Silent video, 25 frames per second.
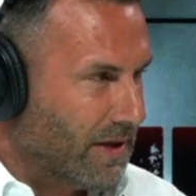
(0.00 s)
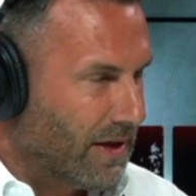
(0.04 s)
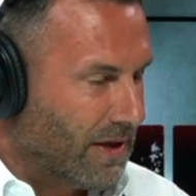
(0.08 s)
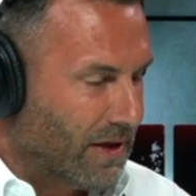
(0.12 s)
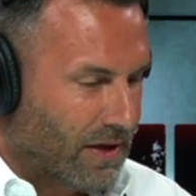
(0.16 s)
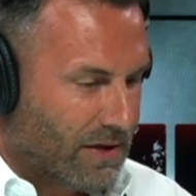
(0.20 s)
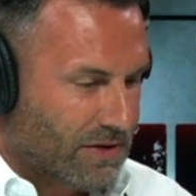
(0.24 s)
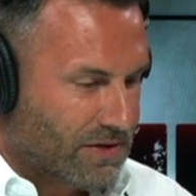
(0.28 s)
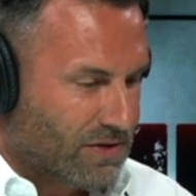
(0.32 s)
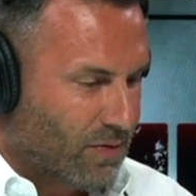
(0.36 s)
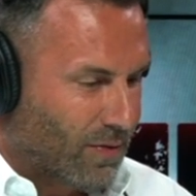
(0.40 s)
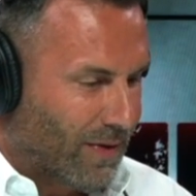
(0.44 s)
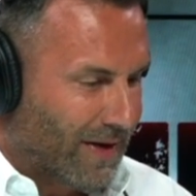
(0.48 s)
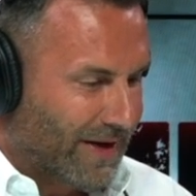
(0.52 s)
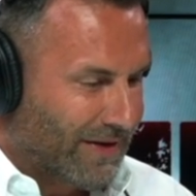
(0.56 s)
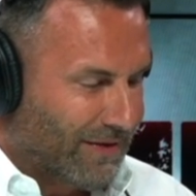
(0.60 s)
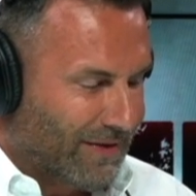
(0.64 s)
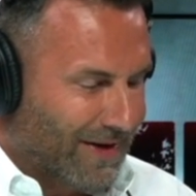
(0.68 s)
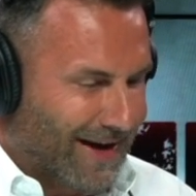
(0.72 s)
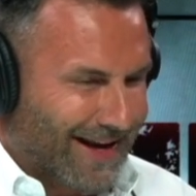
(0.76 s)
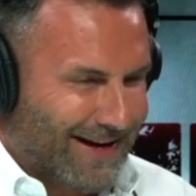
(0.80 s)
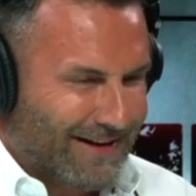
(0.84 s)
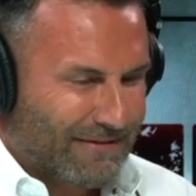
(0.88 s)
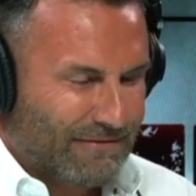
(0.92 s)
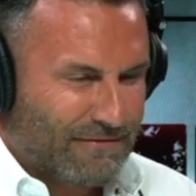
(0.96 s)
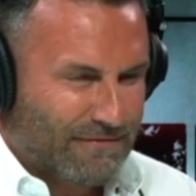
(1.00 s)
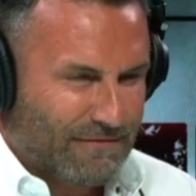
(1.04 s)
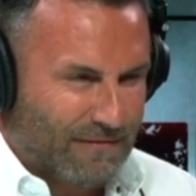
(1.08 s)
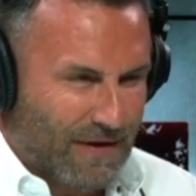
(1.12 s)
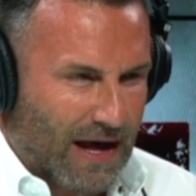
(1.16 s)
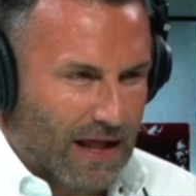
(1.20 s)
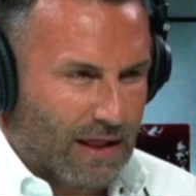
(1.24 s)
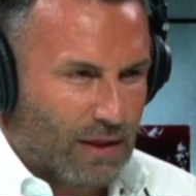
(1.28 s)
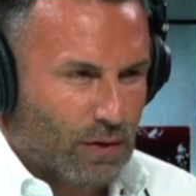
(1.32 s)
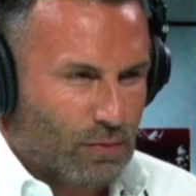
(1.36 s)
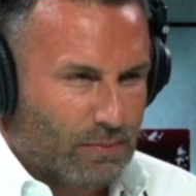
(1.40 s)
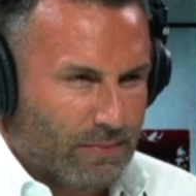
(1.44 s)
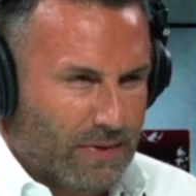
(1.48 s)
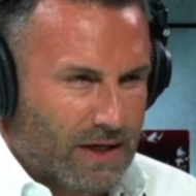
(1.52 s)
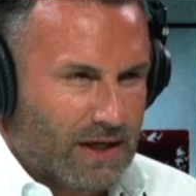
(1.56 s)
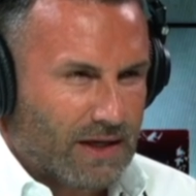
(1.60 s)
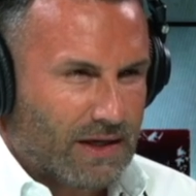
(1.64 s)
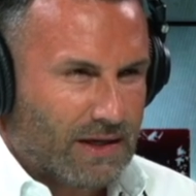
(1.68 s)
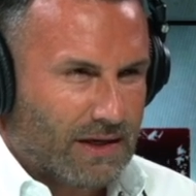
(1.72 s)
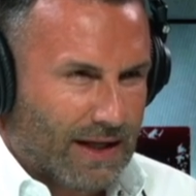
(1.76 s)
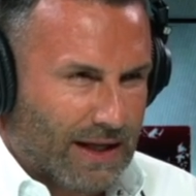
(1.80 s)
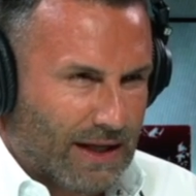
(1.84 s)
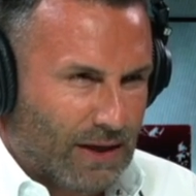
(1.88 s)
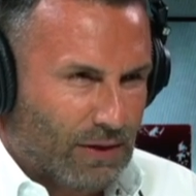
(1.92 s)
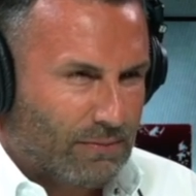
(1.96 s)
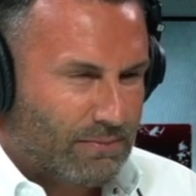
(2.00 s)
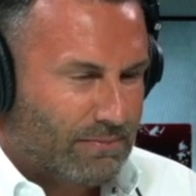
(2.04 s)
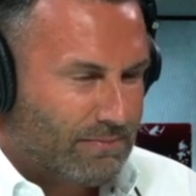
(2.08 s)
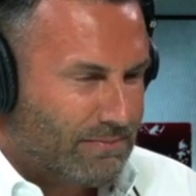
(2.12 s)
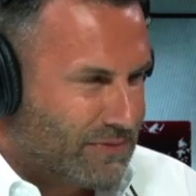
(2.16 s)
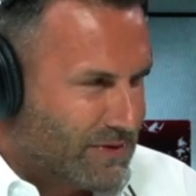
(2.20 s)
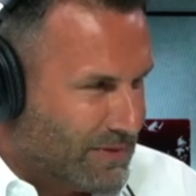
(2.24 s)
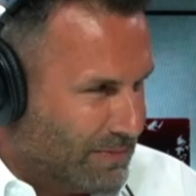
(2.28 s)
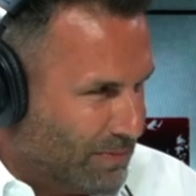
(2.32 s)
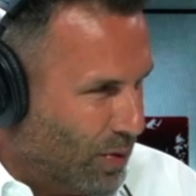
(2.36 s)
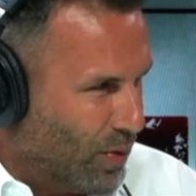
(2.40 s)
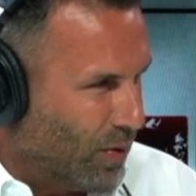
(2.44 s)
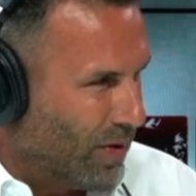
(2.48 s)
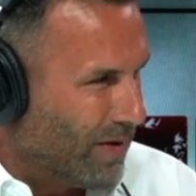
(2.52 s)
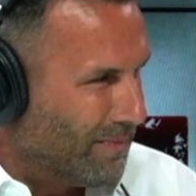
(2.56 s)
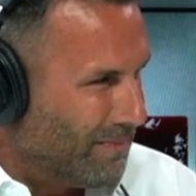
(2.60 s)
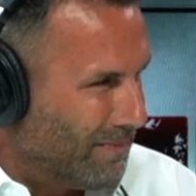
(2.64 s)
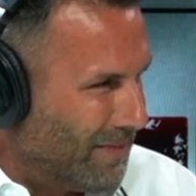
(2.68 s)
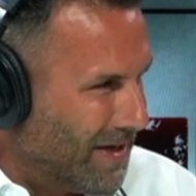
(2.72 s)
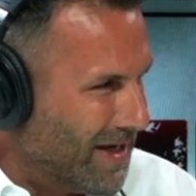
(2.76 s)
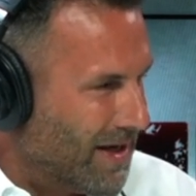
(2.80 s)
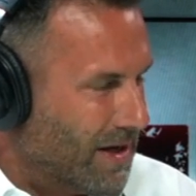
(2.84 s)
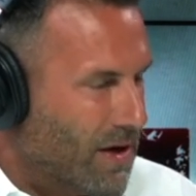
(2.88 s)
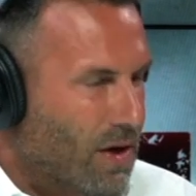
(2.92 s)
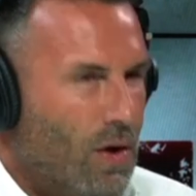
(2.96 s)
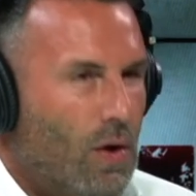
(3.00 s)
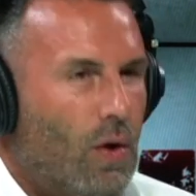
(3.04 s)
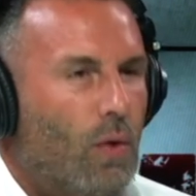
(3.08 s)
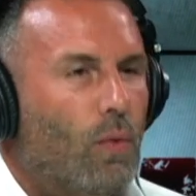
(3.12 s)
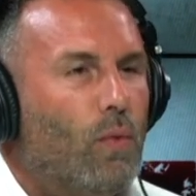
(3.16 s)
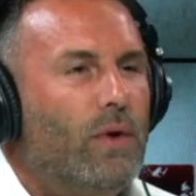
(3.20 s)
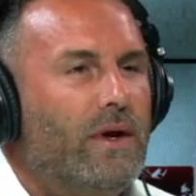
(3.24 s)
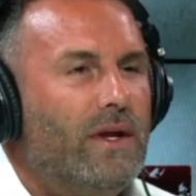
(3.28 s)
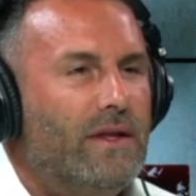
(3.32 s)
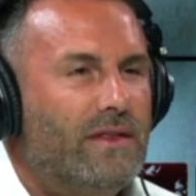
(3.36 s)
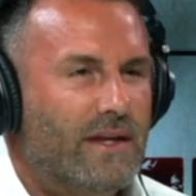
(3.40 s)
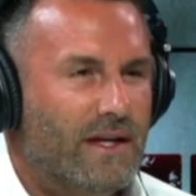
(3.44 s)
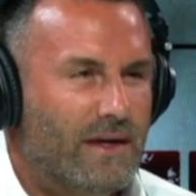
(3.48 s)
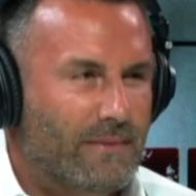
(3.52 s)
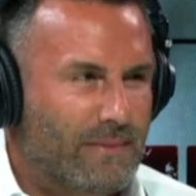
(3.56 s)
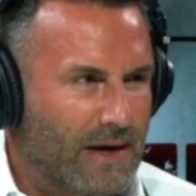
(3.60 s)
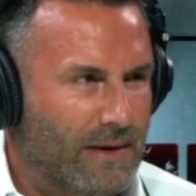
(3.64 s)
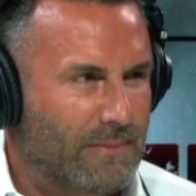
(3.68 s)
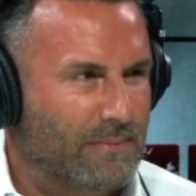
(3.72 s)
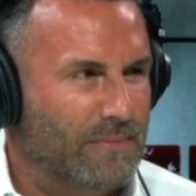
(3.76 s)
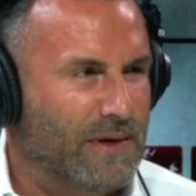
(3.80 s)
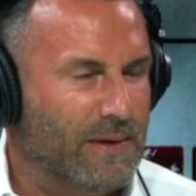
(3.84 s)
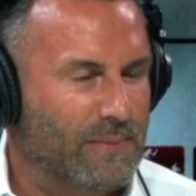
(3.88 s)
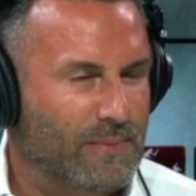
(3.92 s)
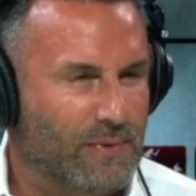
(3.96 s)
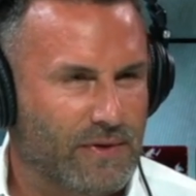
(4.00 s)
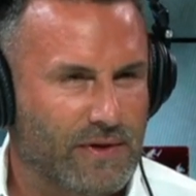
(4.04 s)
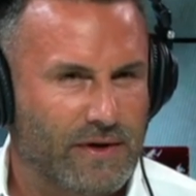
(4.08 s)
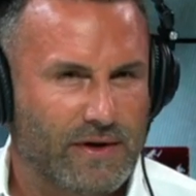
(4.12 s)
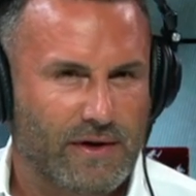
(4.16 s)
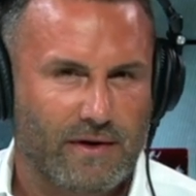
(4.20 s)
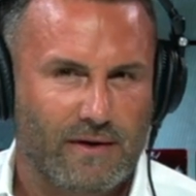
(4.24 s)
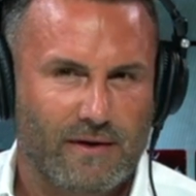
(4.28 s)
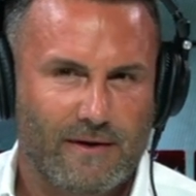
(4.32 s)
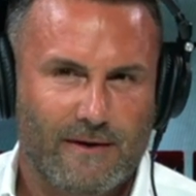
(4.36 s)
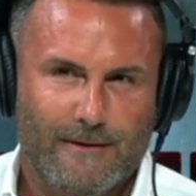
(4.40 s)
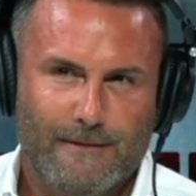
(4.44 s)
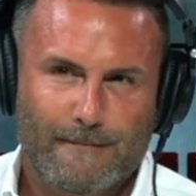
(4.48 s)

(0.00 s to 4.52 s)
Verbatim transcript: And also, while you're at it, follow me and help support me. What do you think about people that are